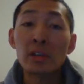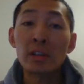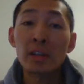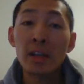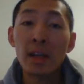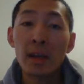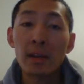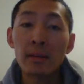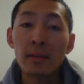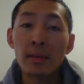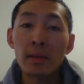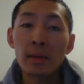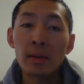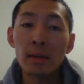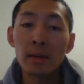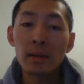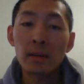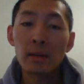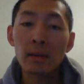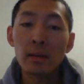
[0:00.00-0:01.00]
who
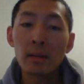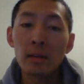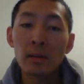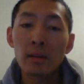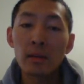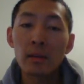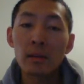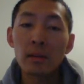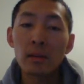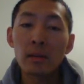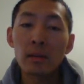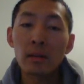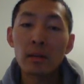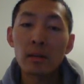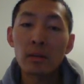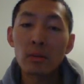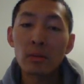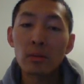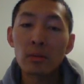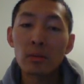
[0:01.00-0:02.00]
don't
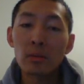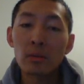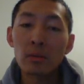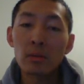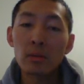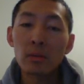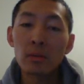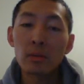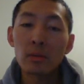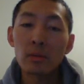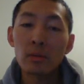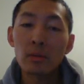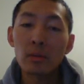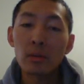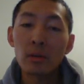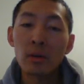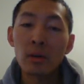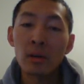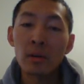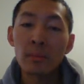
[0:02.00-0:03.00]
necessarily have
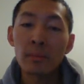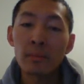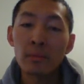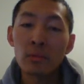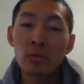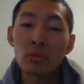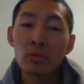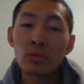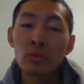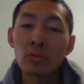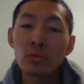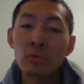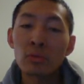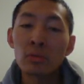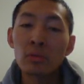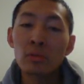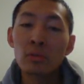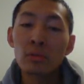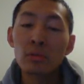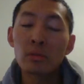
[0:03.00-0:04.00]
Canadian
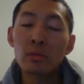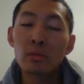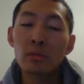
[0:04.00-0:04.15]
experience.